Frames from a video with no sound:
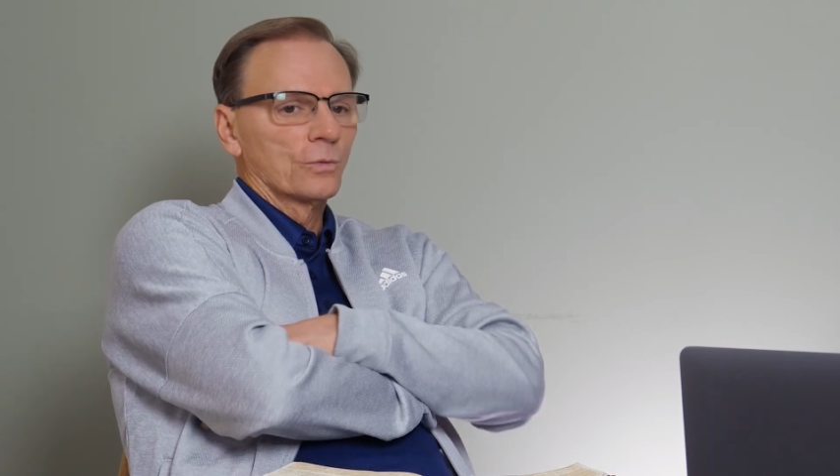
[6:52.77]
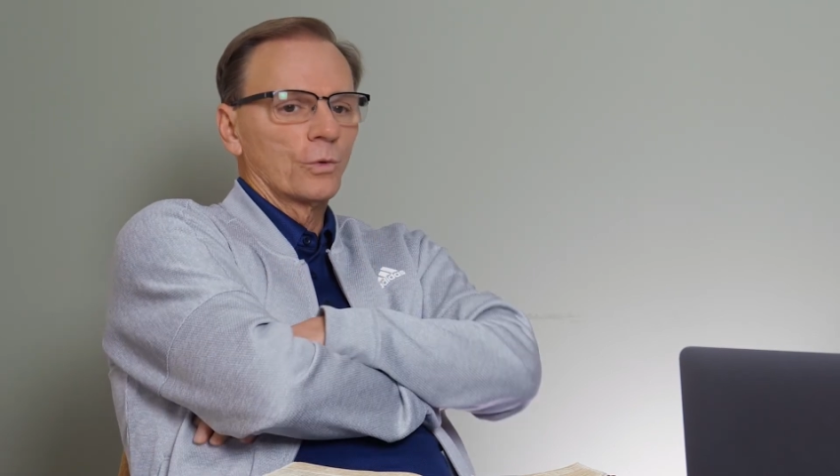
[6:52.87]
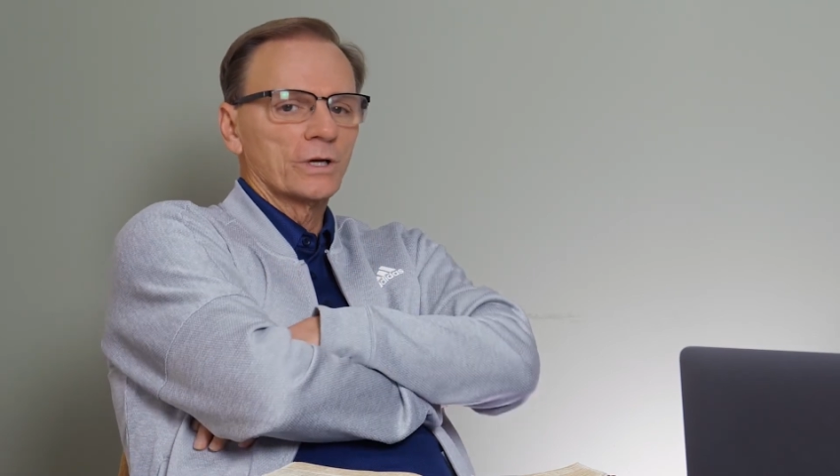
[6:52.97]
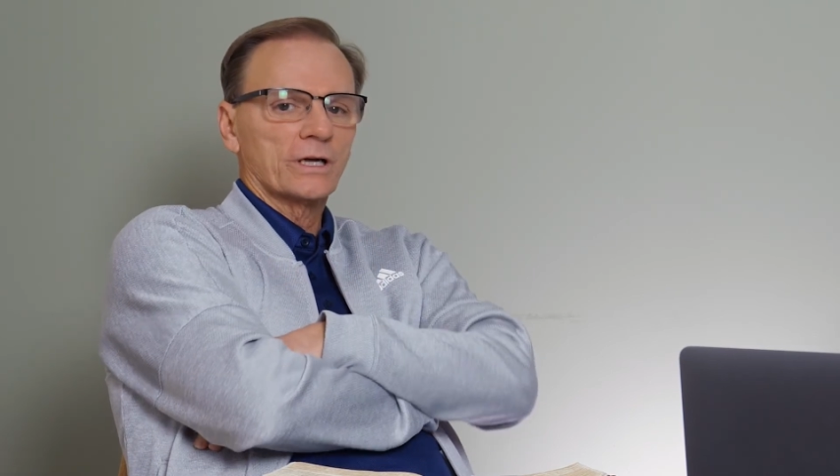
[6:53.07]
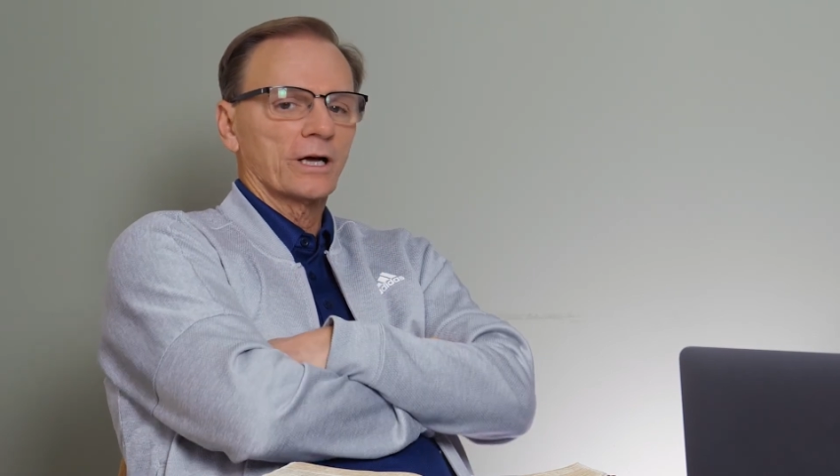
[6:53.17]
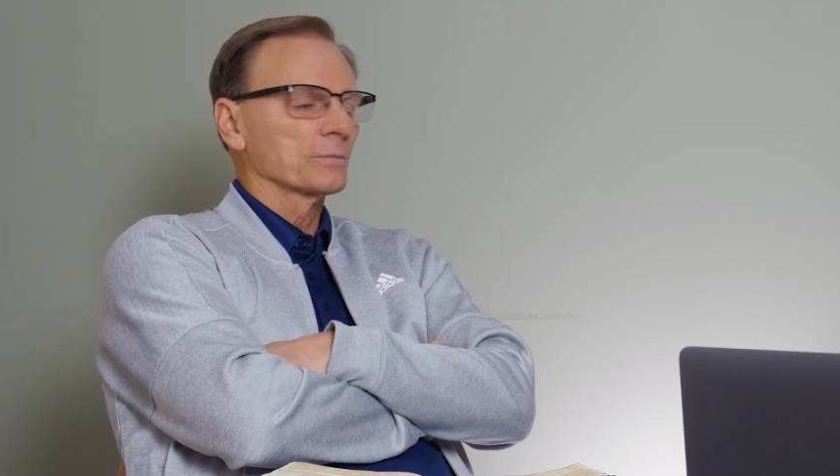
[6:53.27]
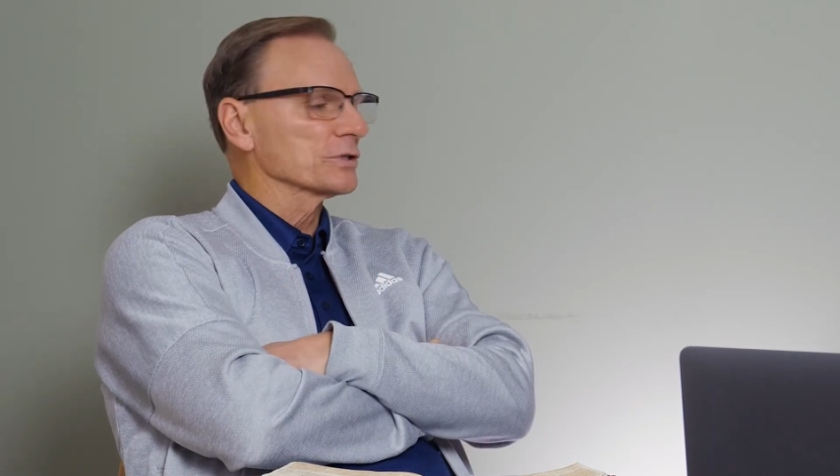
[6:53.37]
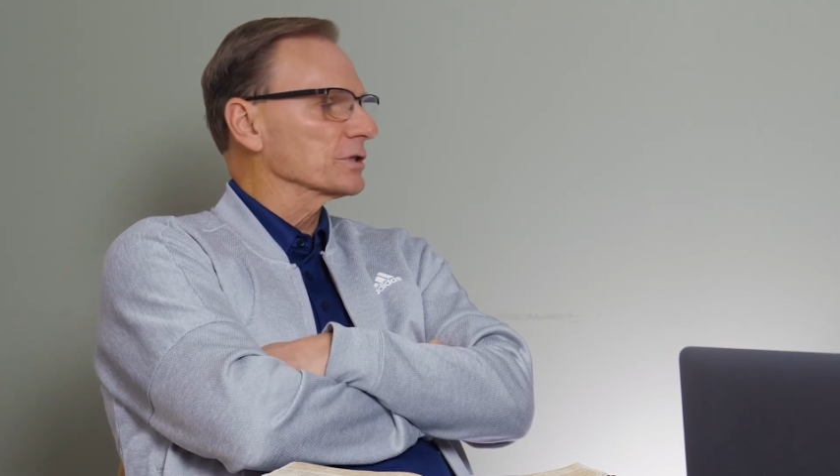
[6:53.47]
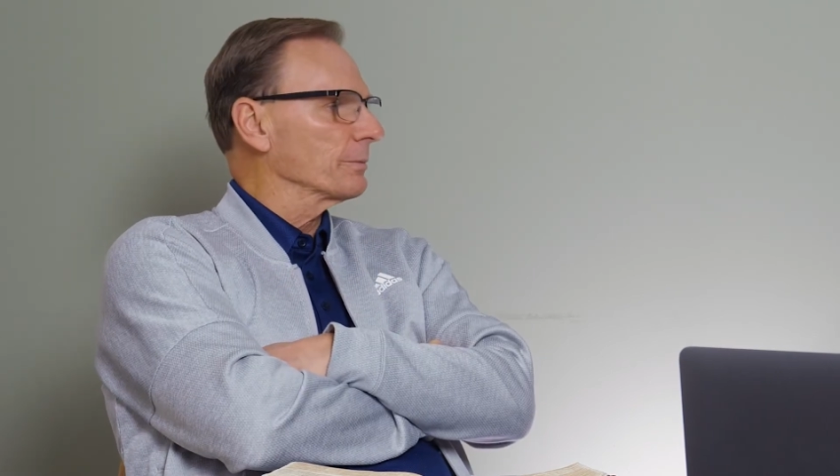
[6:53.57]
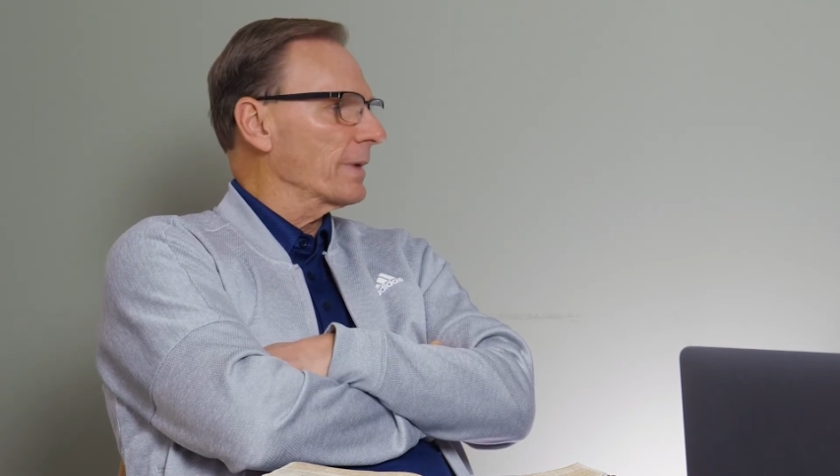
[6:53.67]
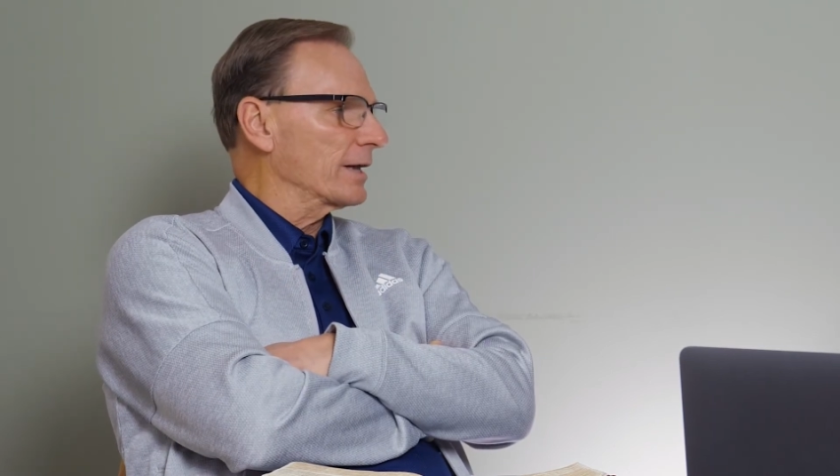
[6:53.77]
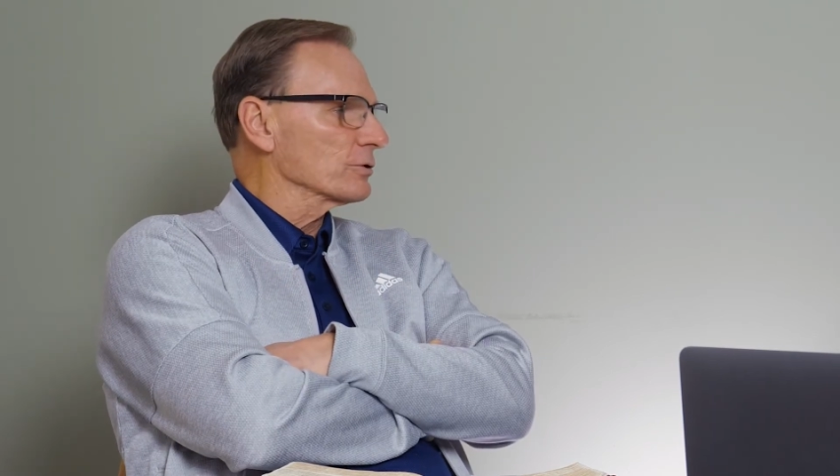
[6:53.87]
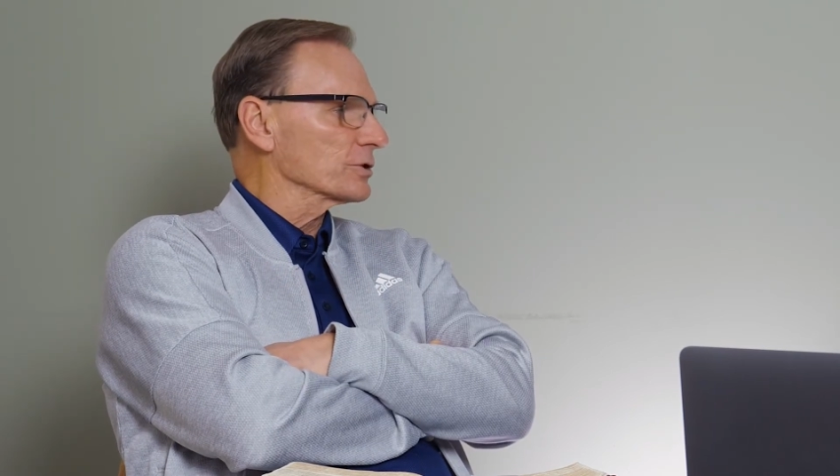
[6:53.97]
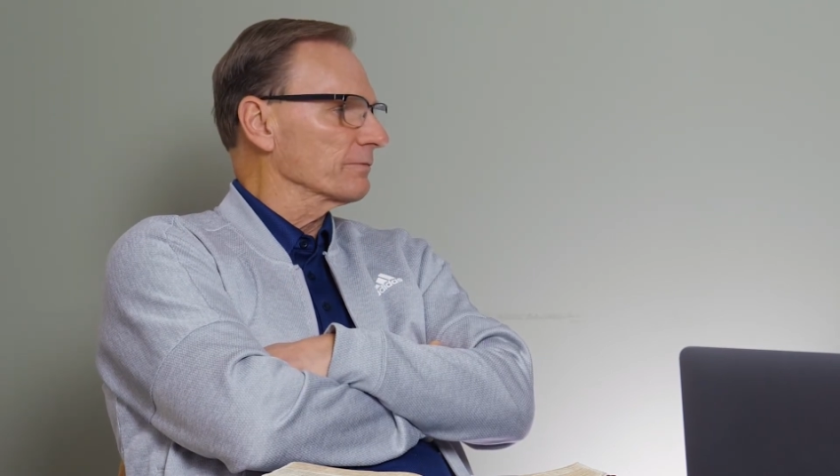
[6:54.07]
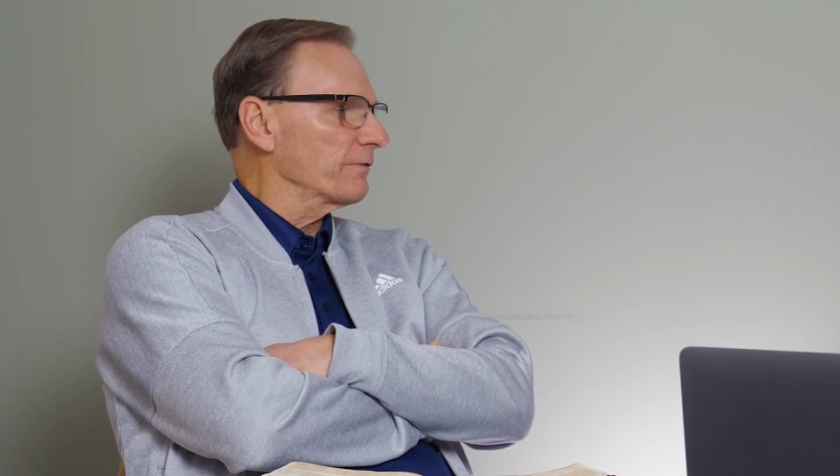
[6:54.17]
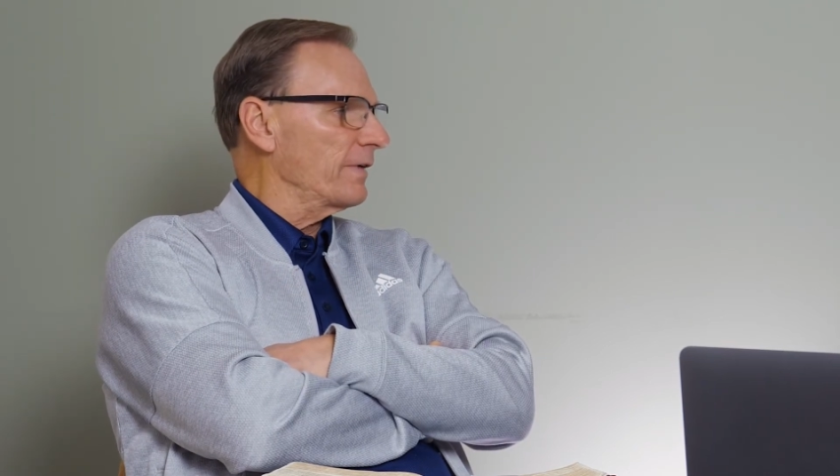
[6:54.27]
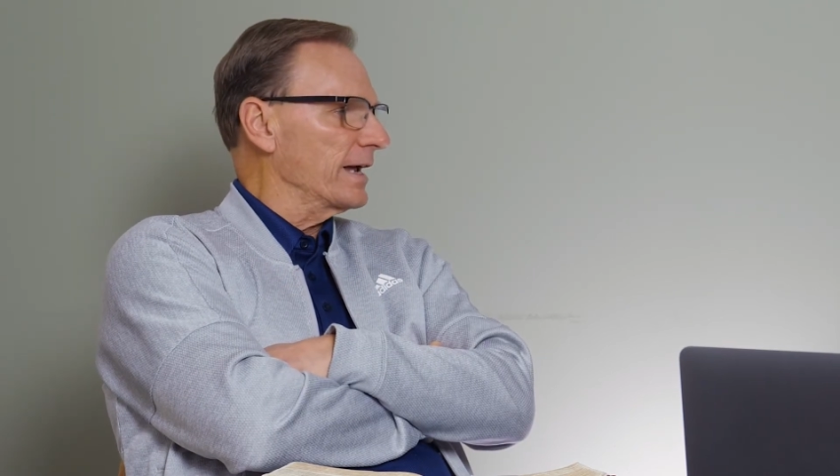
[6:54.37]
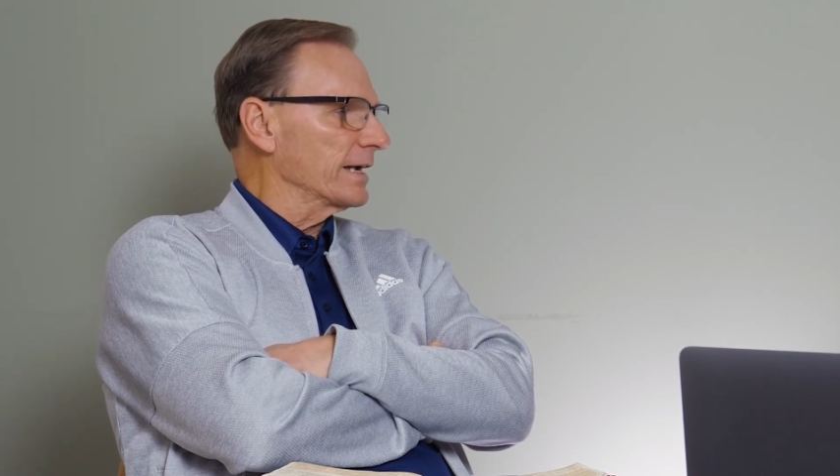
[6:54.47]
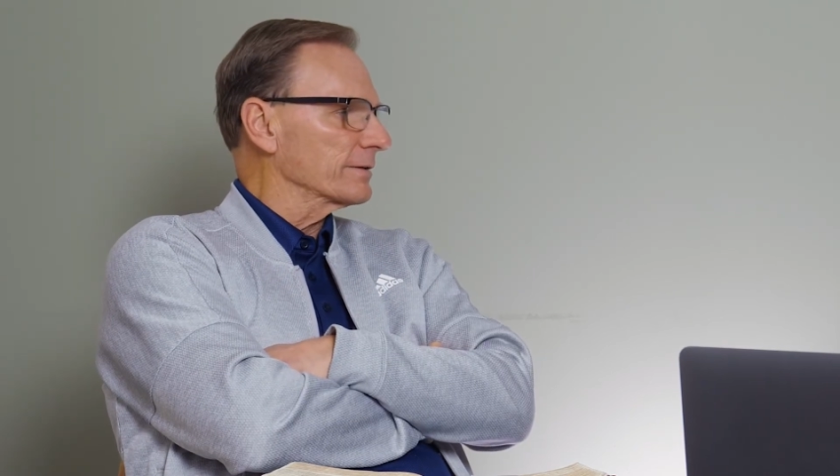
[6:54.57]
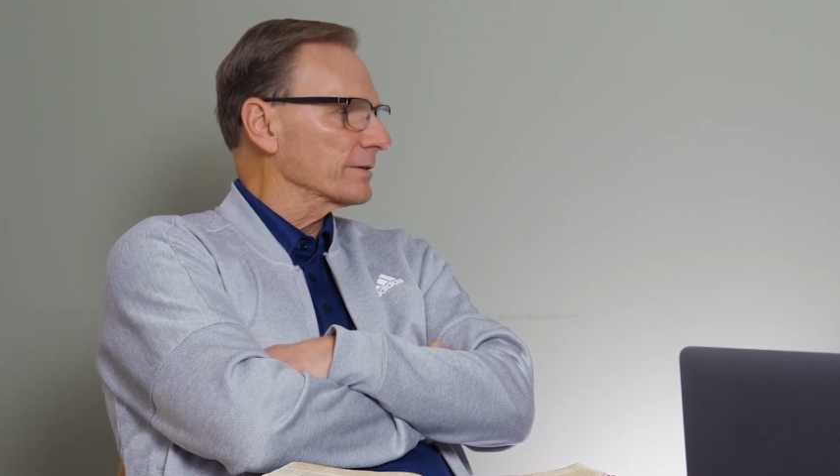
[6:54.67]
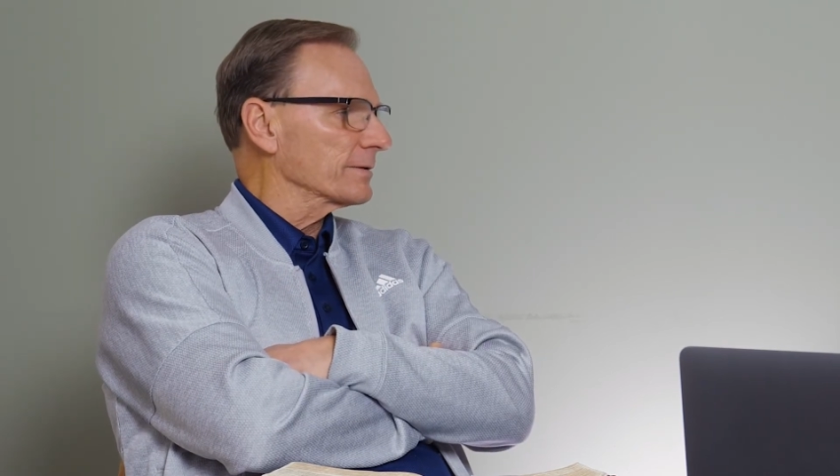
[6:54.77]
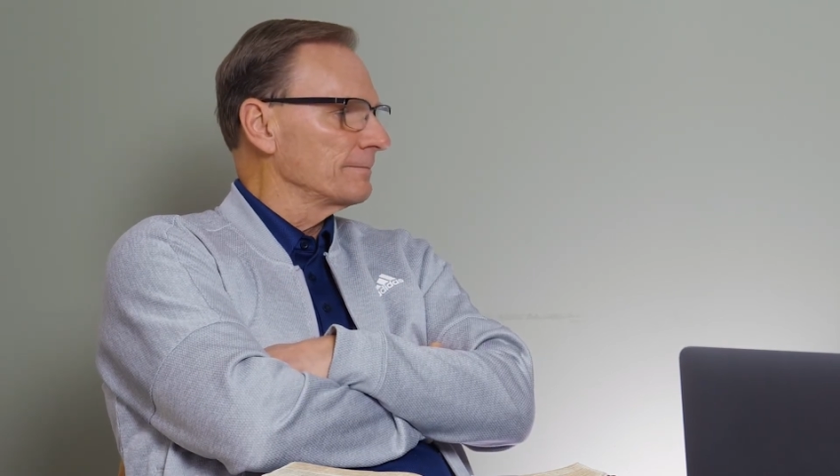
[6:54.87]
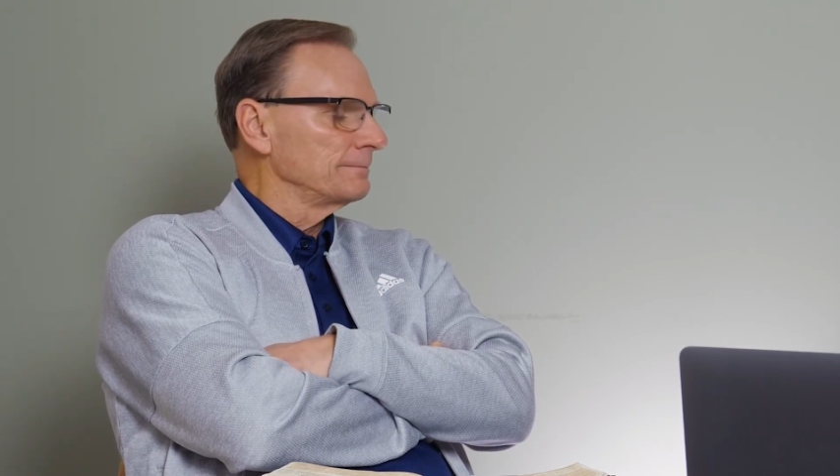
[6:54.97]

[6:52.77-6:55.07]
when it comes to matters of faith,